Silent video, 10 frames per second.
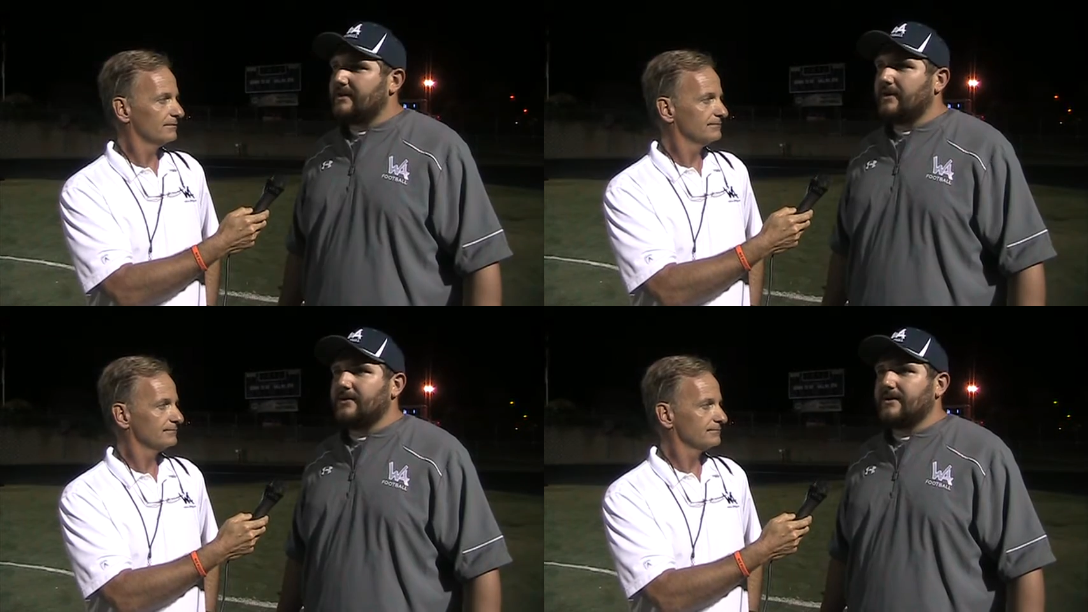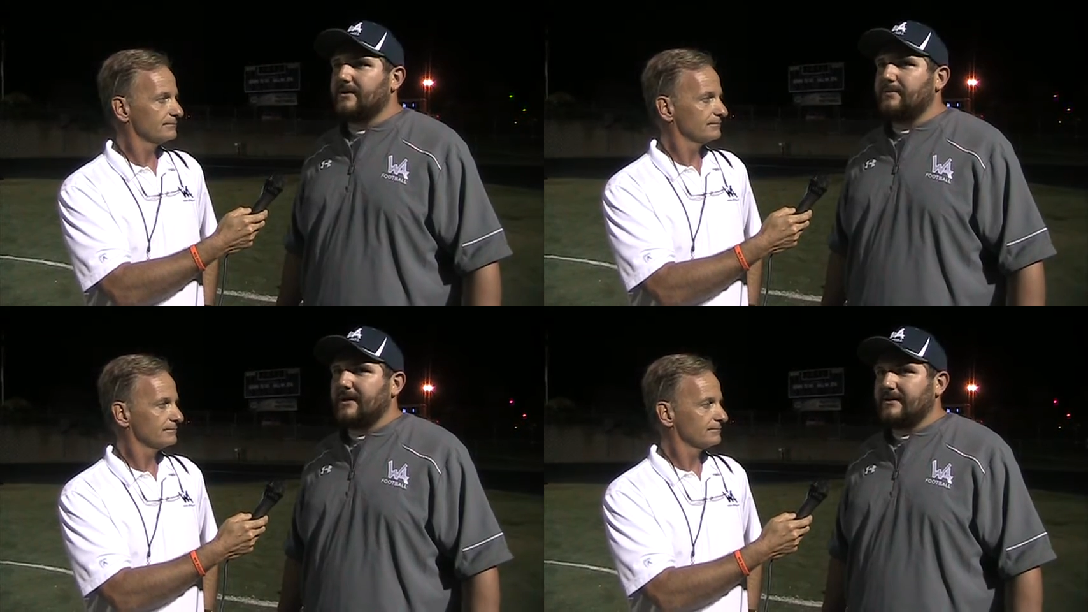Speaker 1: you know they're going to
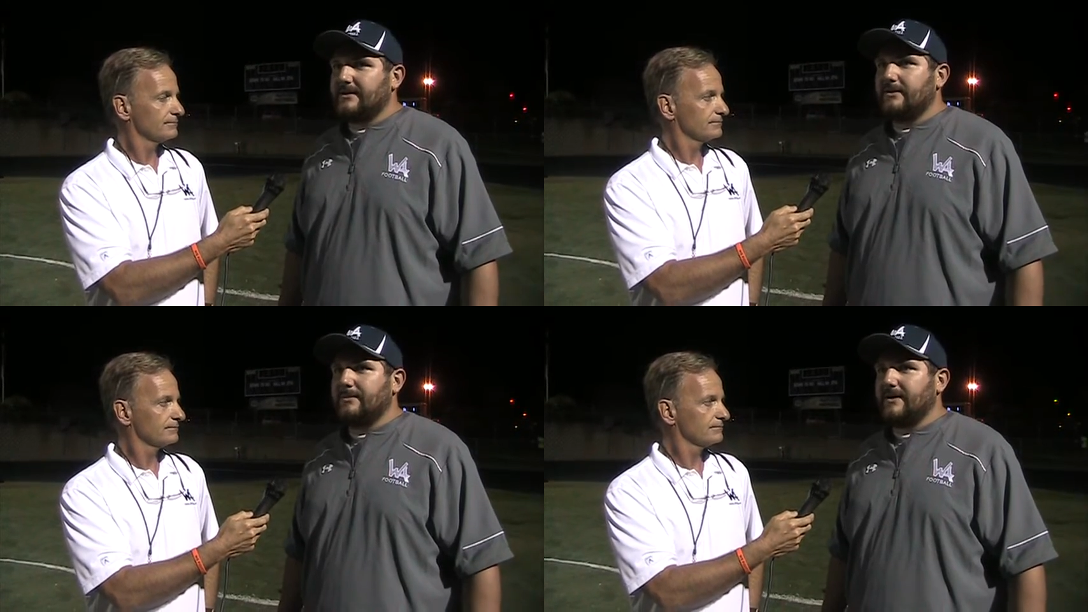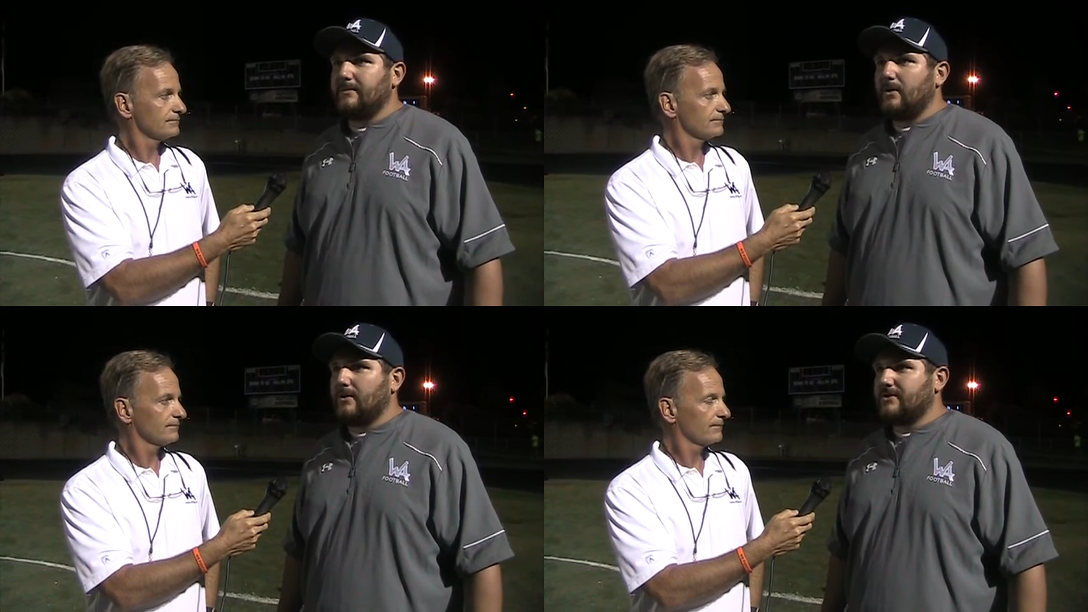pick a little bit
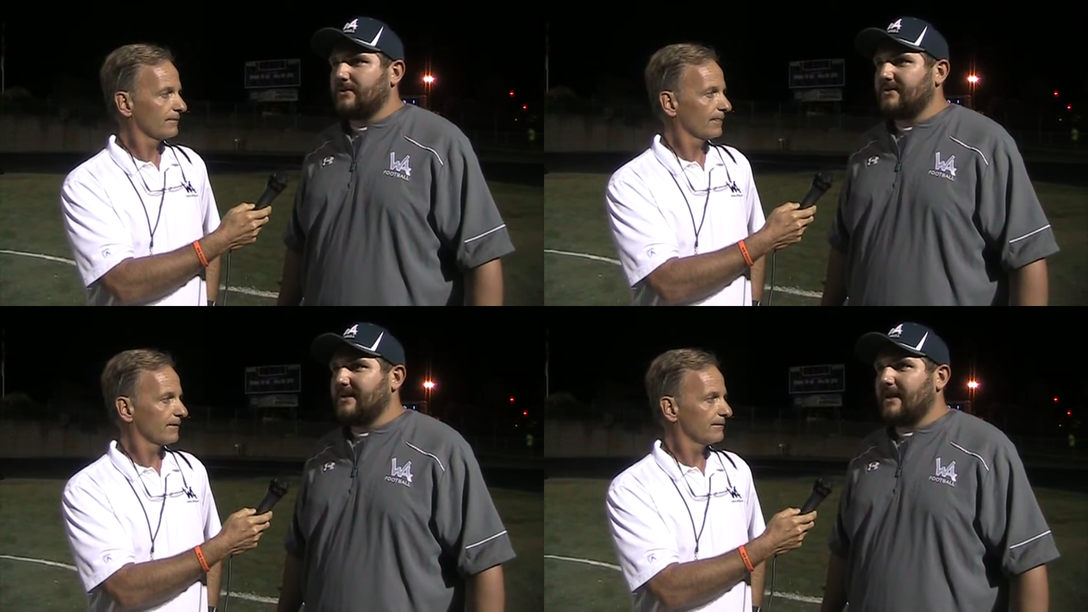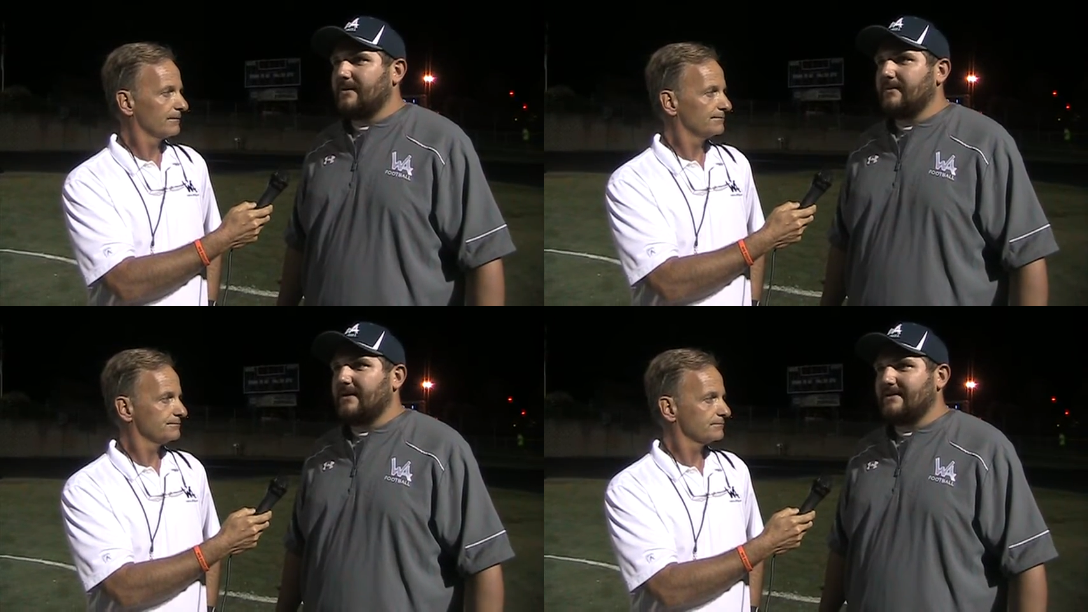more towards the
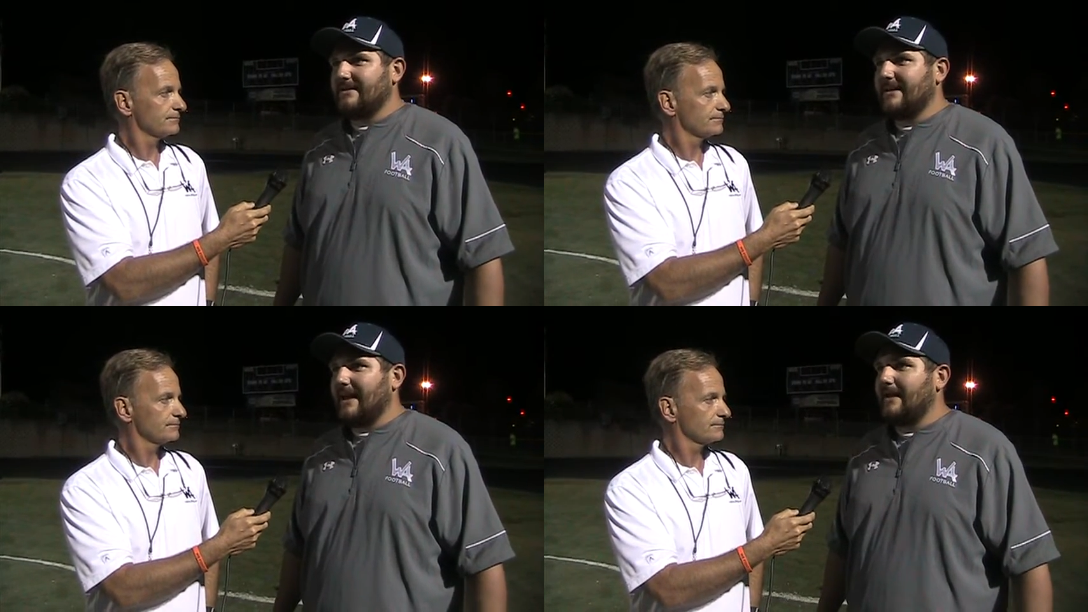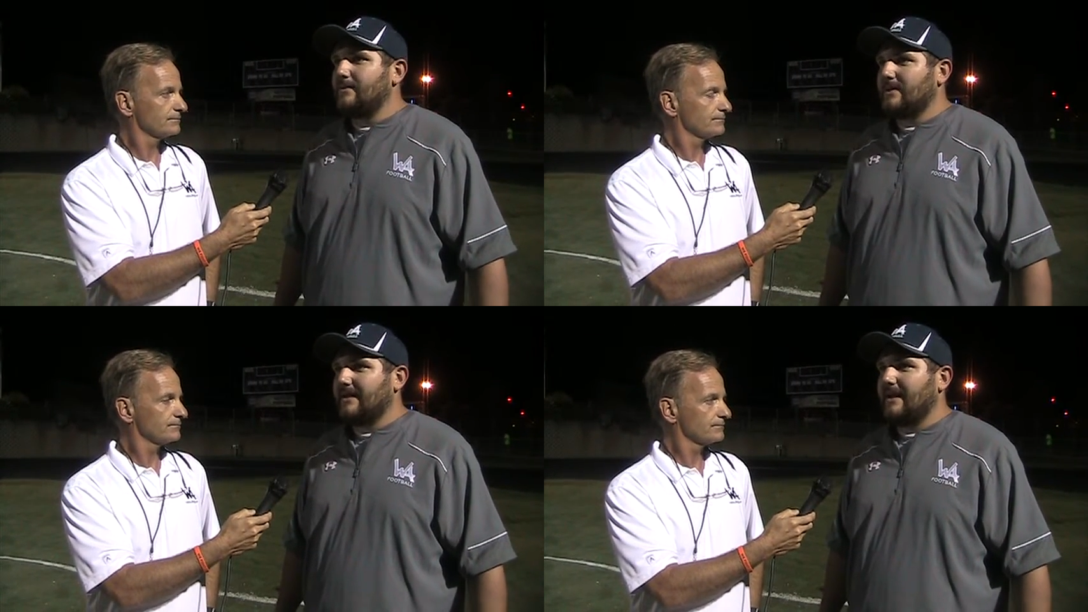game into the game
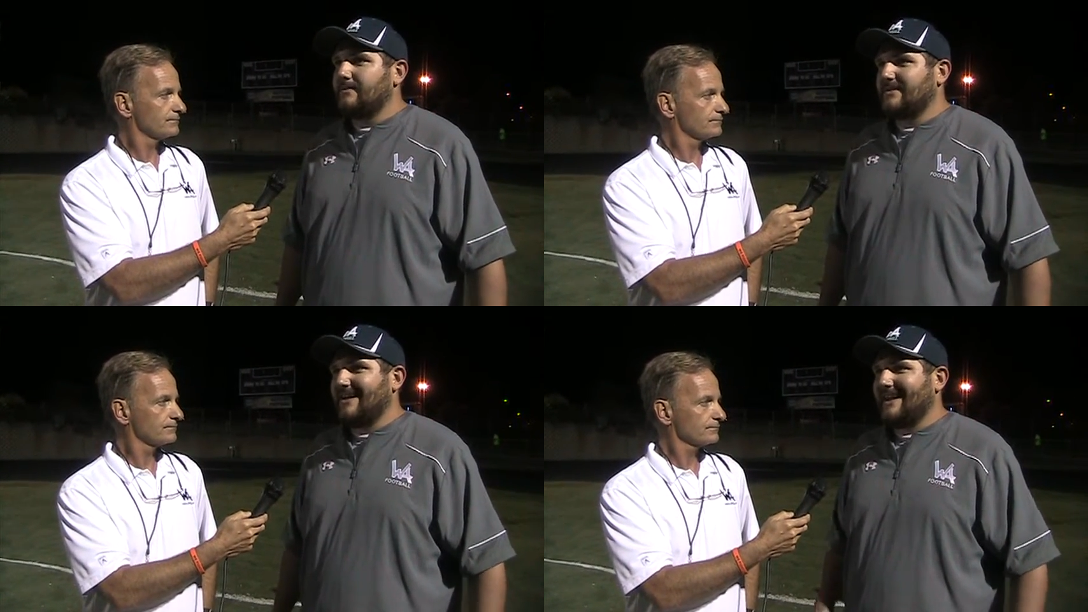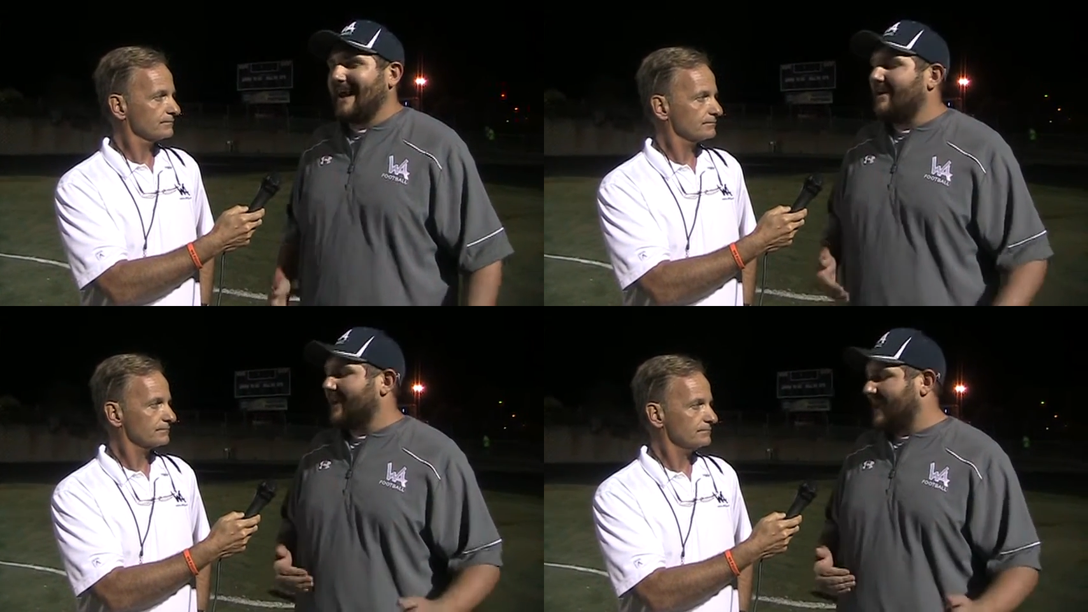when games get
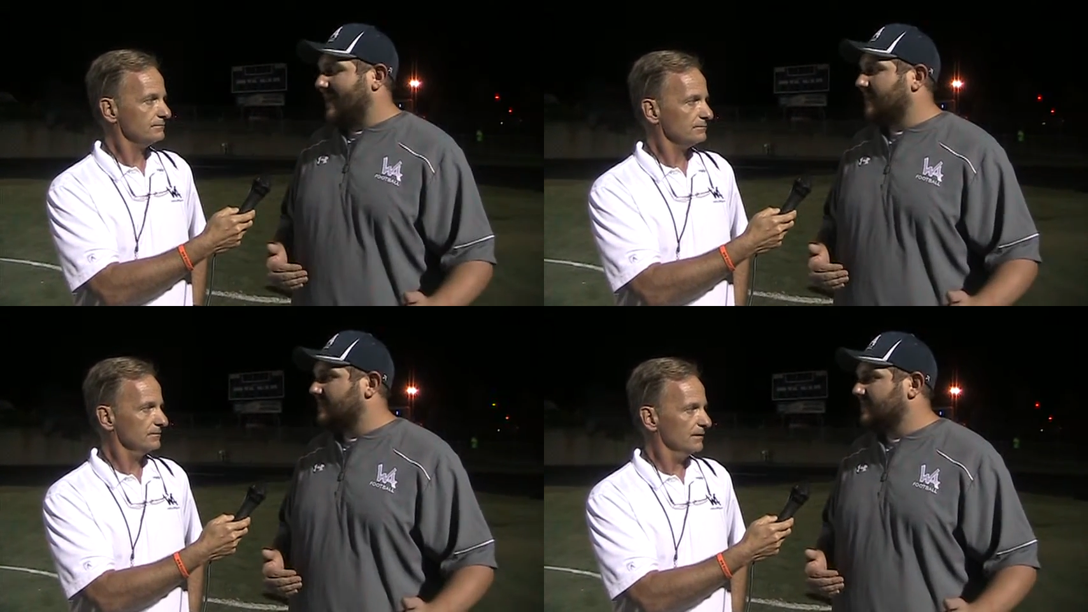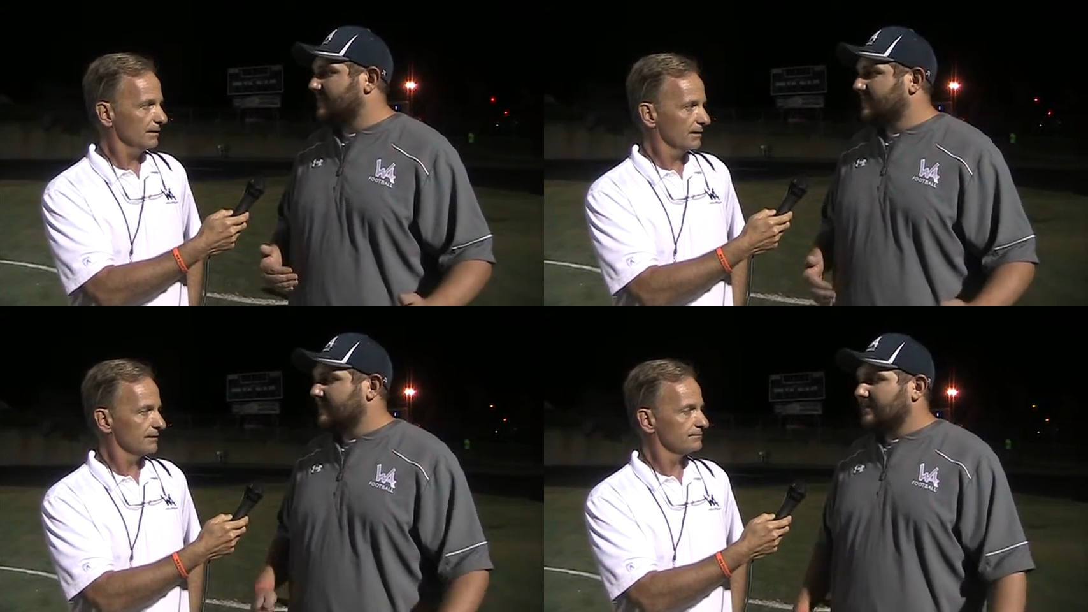out of hand
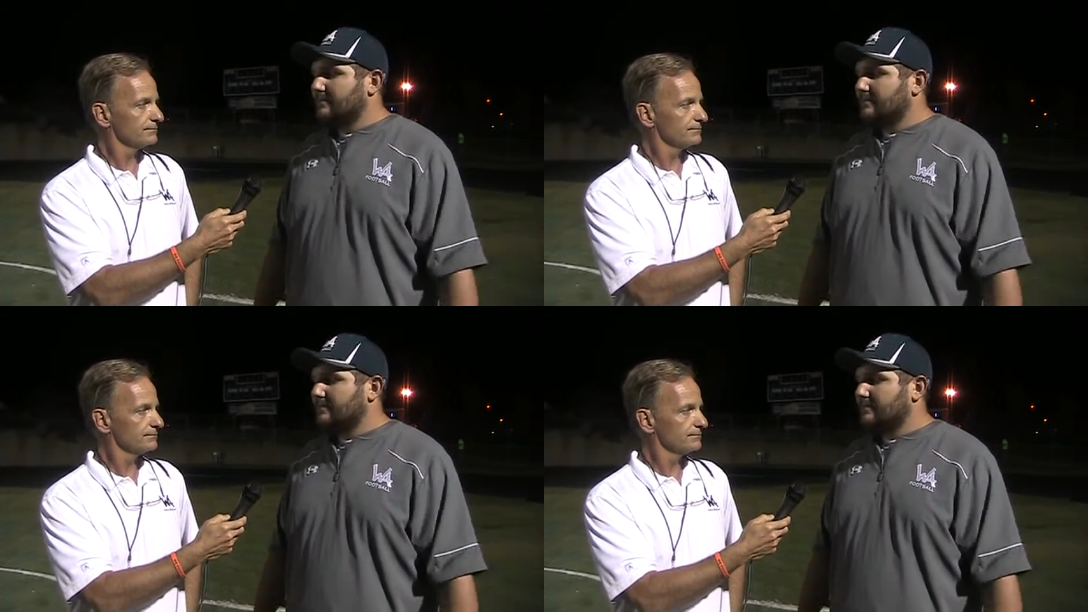yeah.